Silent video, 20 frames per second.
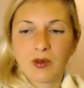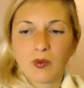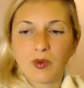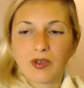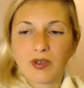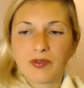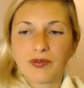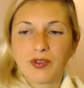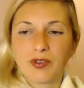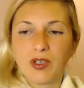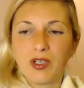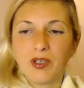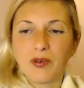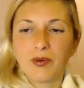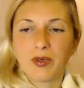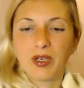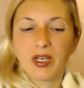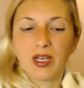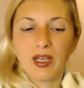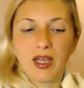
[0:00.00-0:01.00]
We're fully
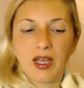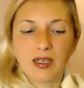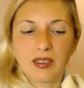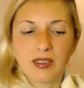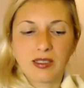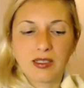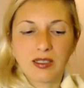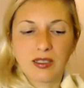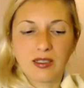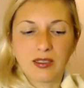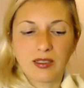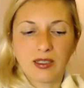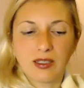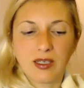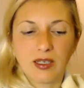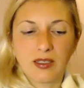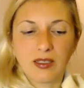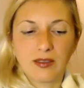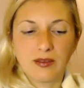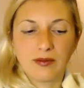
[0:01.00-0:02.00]
relaxing
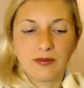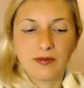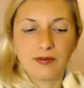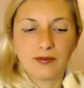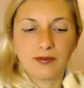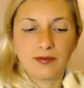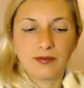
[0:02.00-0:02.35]
again.